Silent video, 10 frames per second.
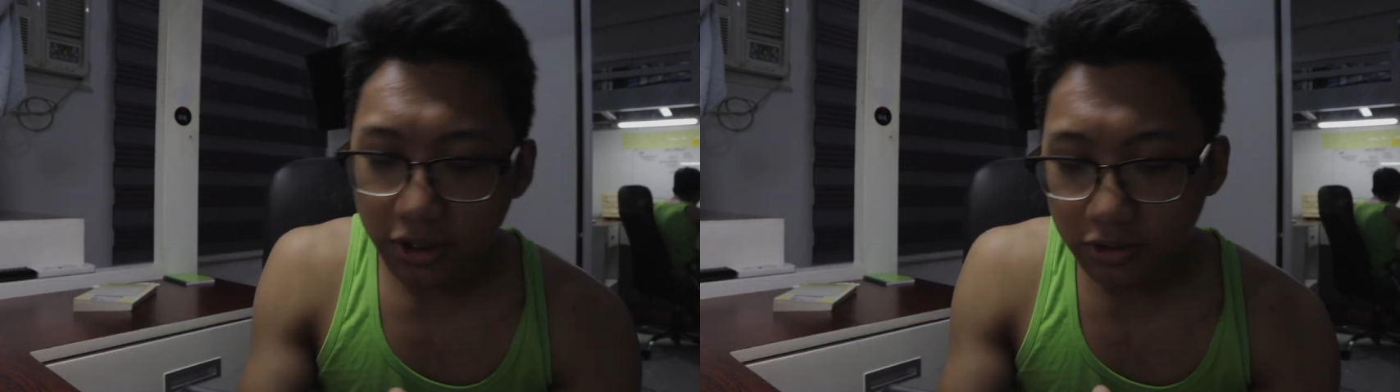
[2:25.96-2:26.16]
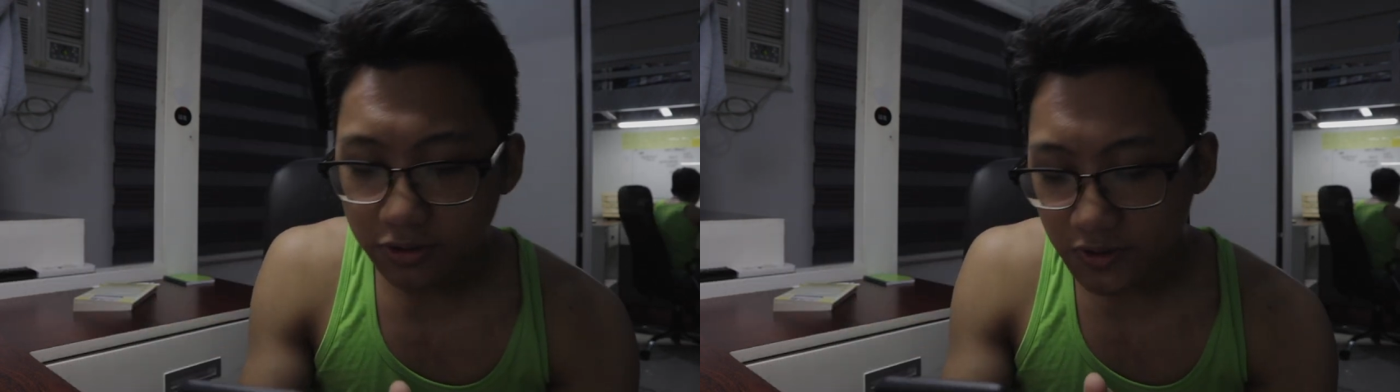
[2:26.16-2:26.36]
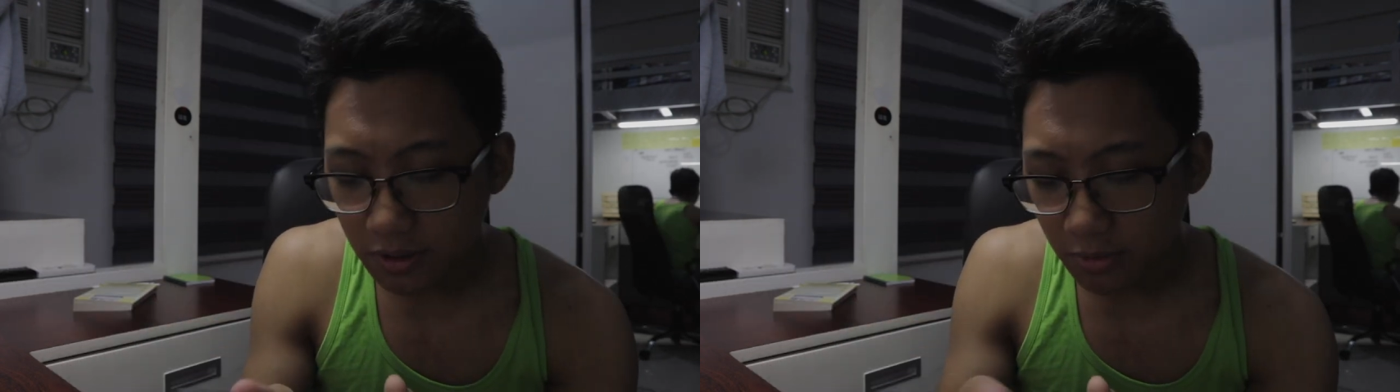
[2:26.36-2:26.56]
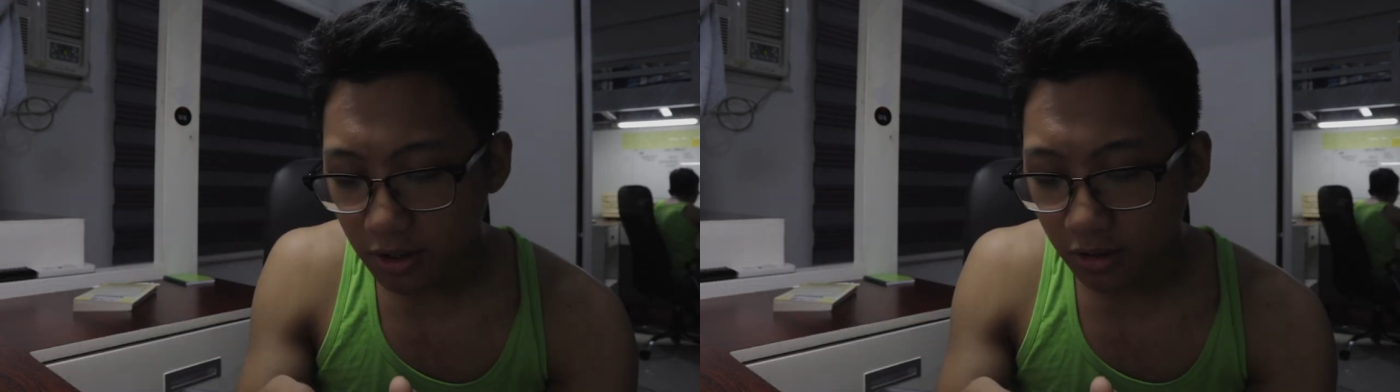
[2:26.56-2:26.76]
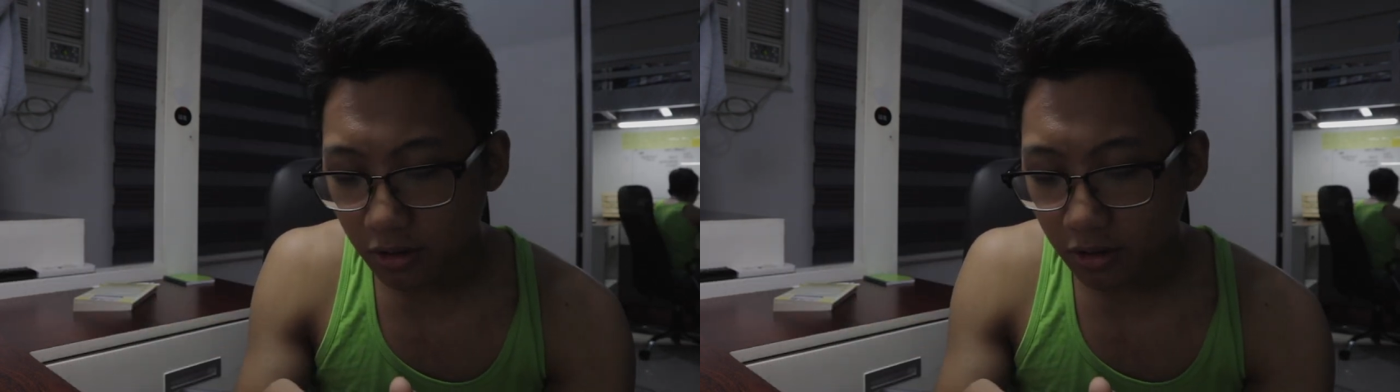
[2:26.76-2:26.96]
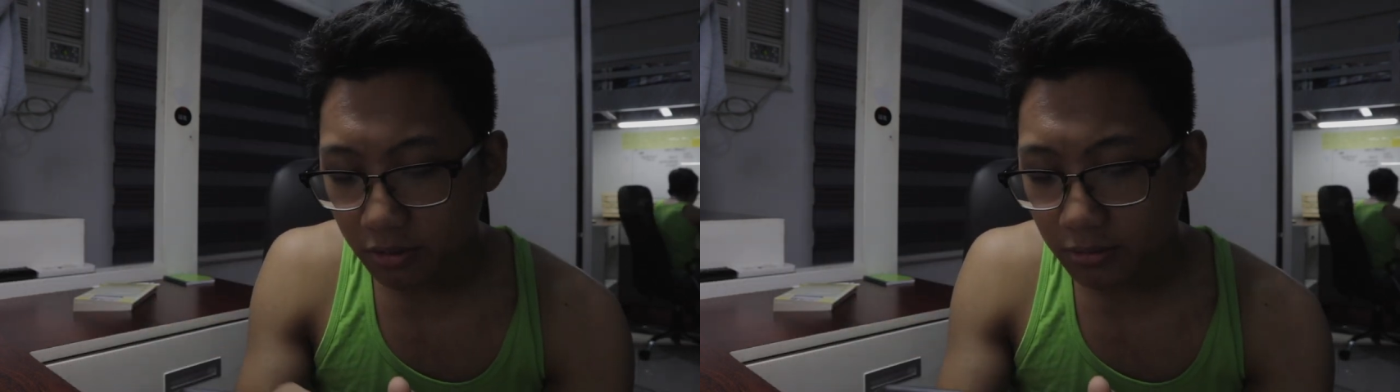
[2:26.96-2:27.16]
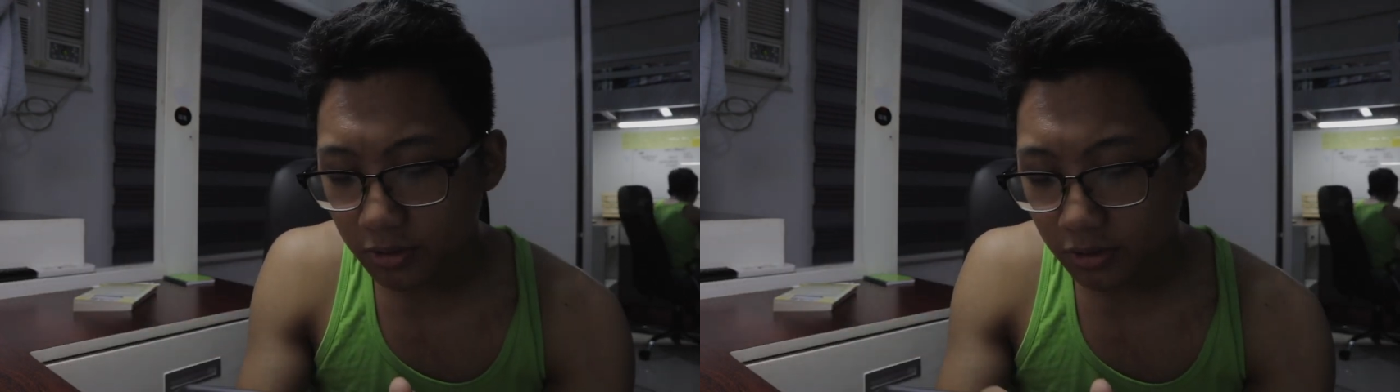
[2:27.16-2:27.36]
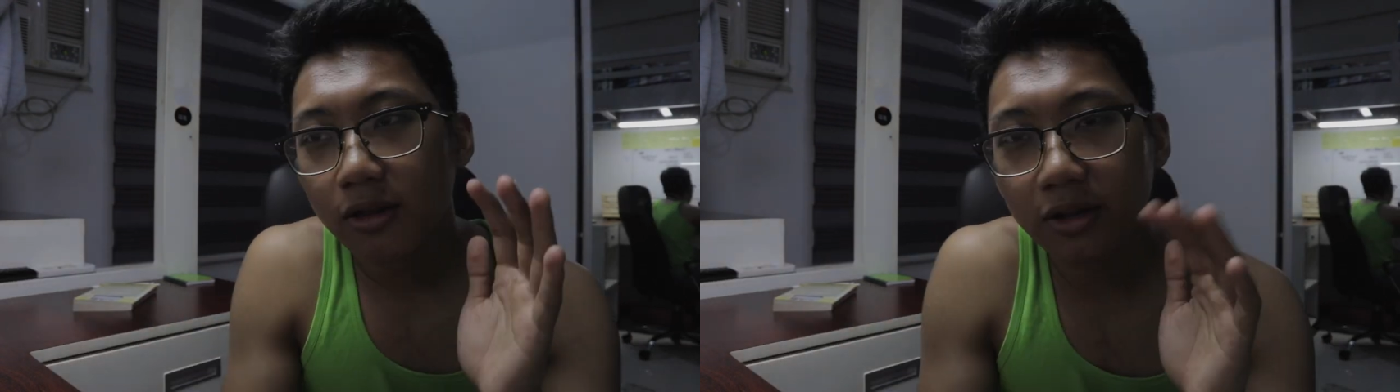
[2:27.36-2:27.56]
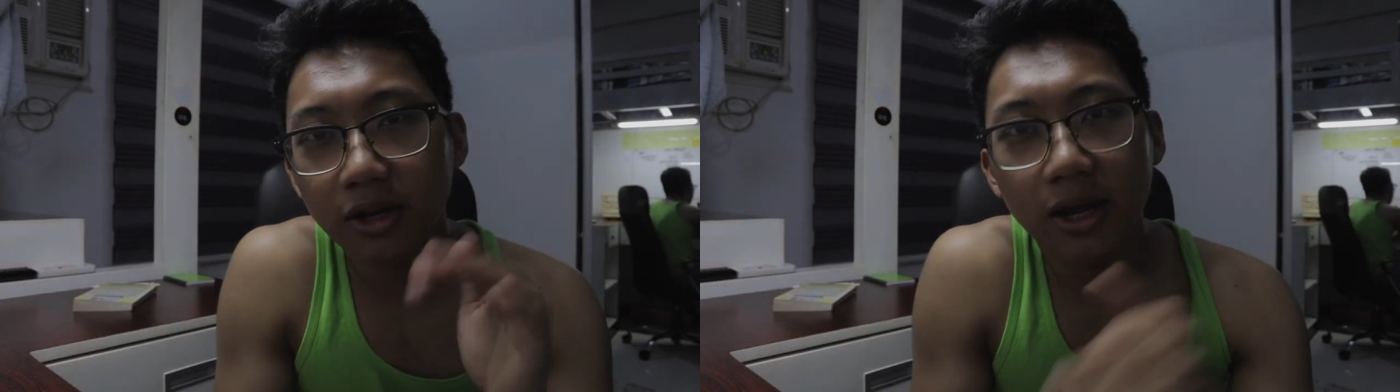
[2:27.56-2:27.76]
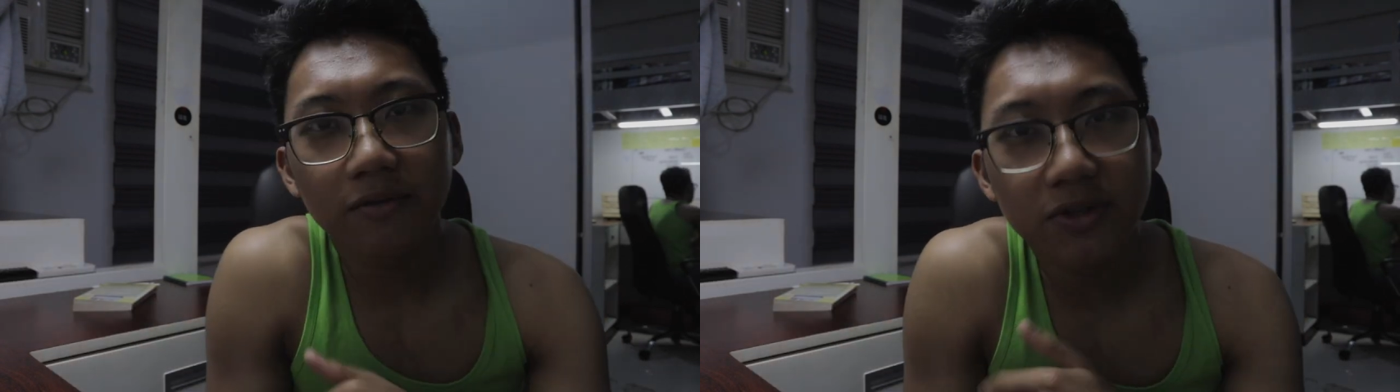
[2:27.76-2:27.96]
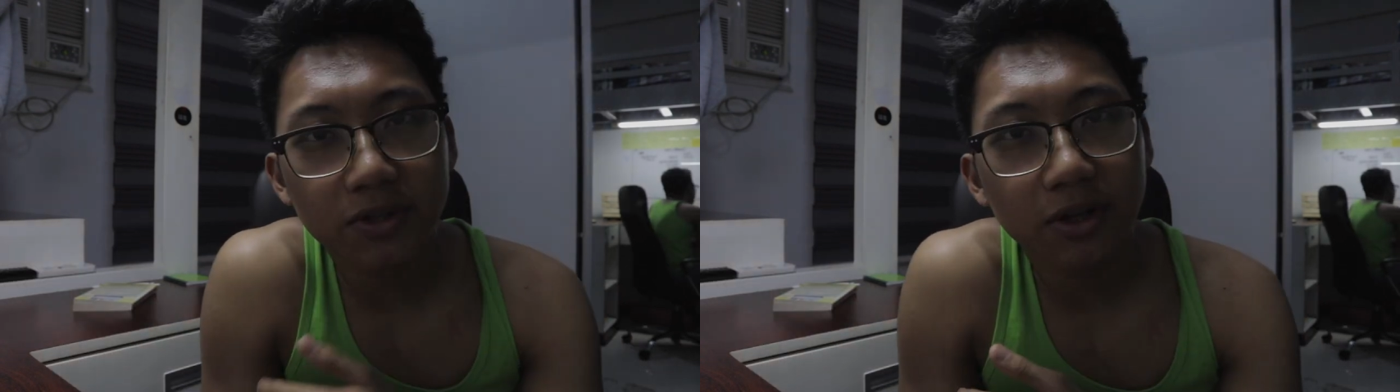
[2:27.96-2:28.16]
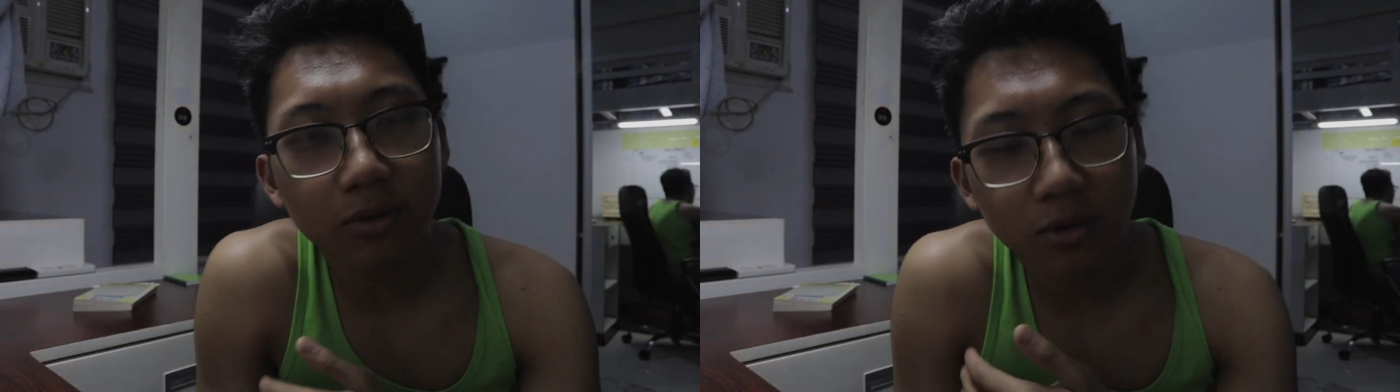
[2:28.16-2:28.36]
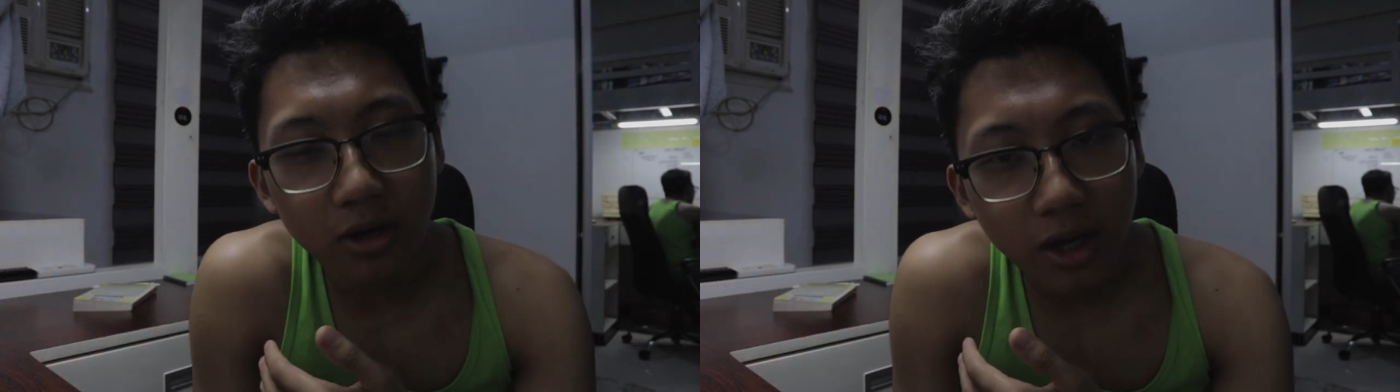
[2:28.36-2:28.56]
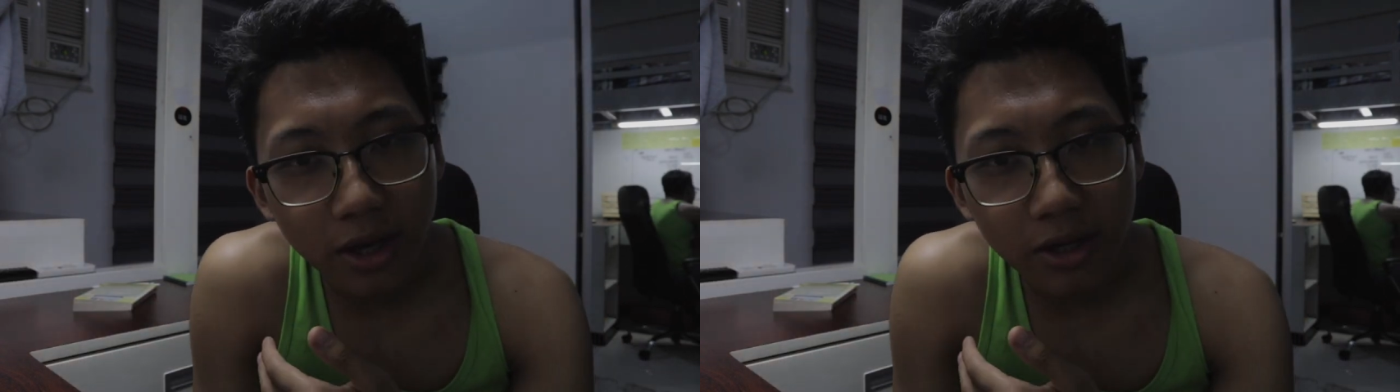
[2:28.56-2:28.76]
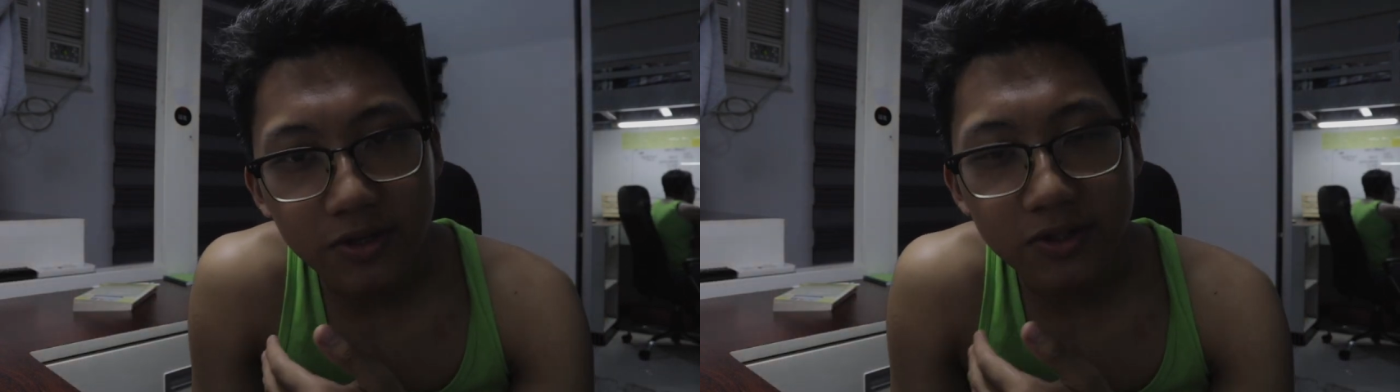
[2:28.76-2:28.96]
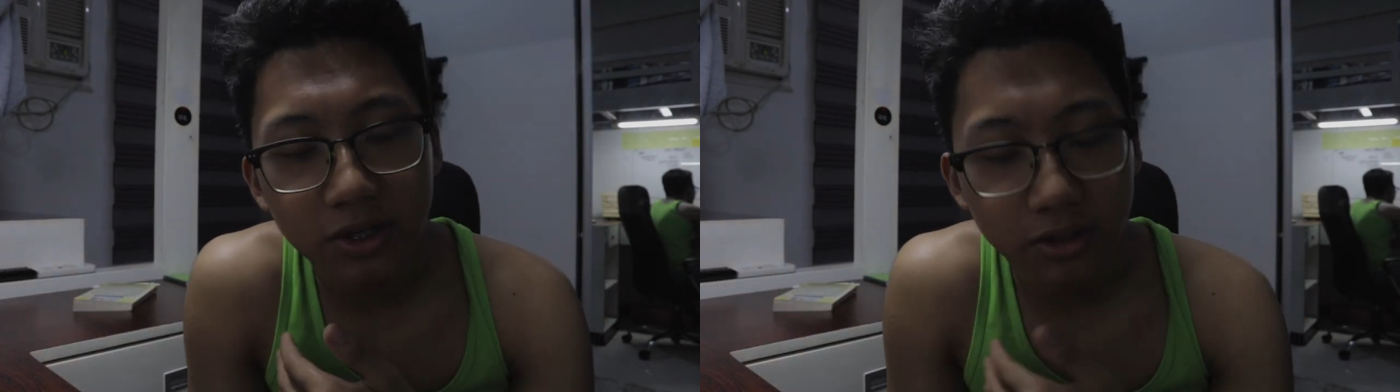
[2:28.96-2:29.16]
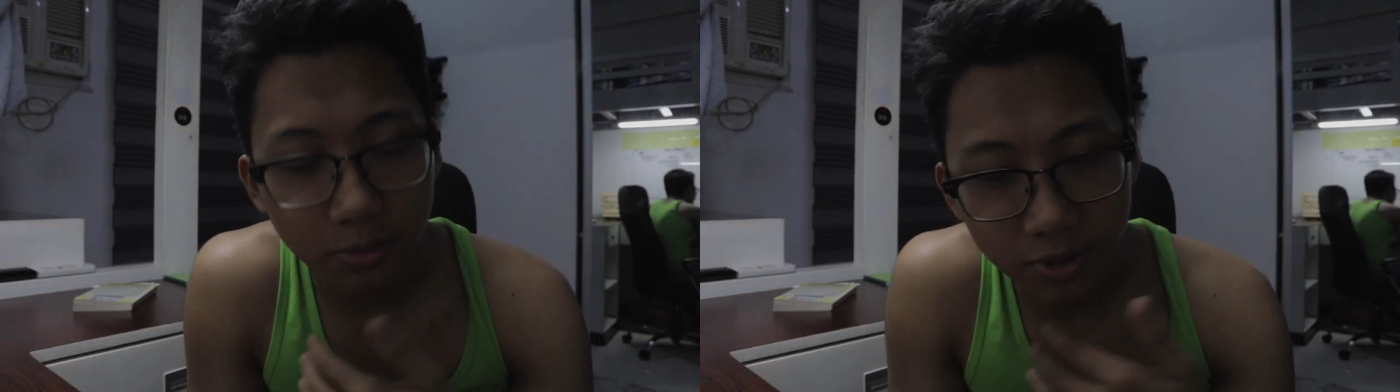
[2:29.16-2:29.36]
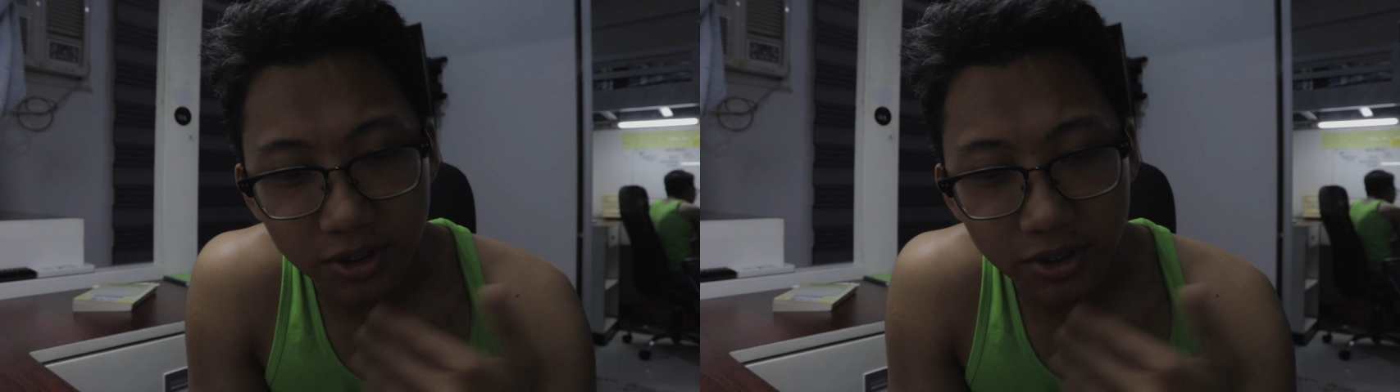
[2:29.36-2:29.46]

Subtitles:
and set my alarm. Then I have this thing where I set up an